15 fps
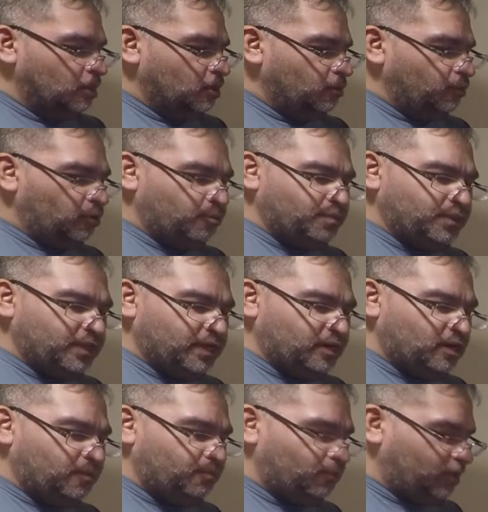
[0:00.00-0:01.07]
We open that
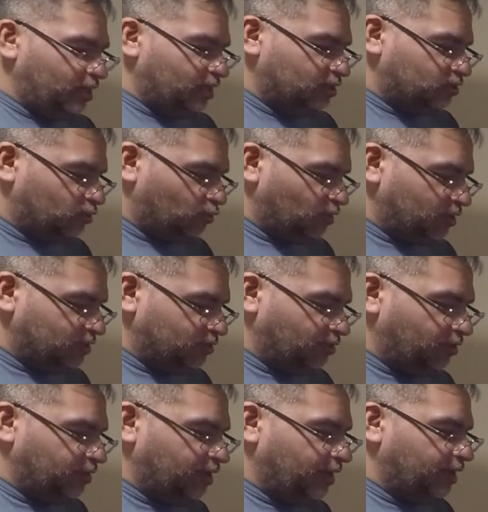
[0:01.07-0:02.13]
up, we got a quick
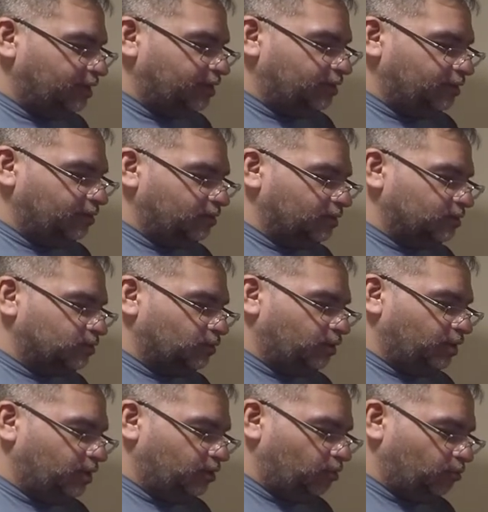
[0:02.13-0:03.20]
start guide here. Let's go
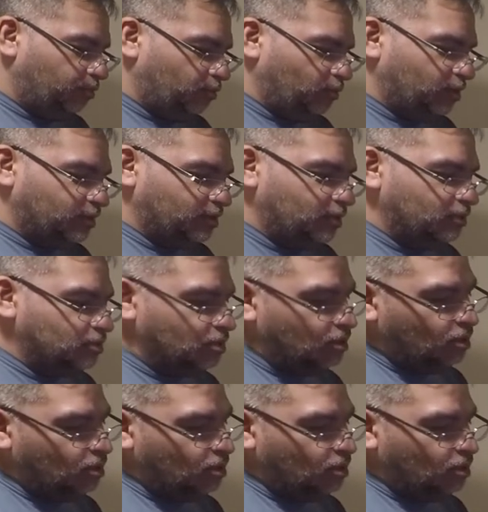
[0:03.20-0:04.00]
ahead and open what this